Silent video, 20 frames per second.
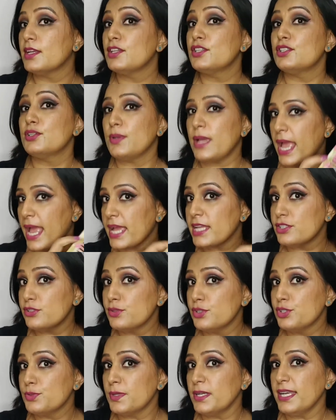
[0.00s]
So as
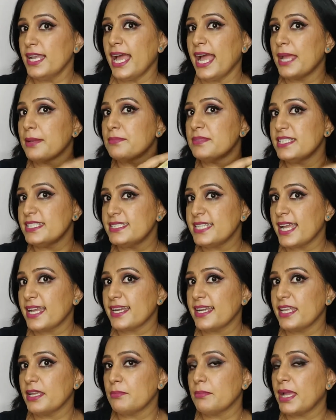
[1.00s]
usual, I am
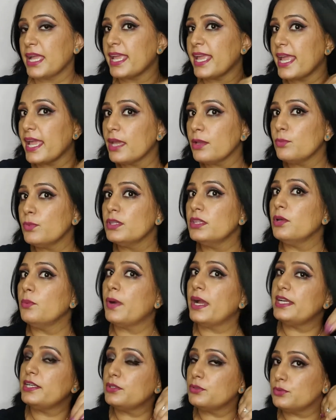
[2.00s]
detangling my hair with the
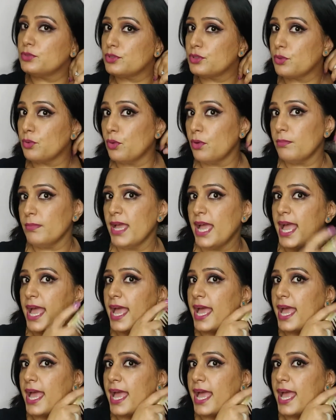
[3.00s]
white tooth comb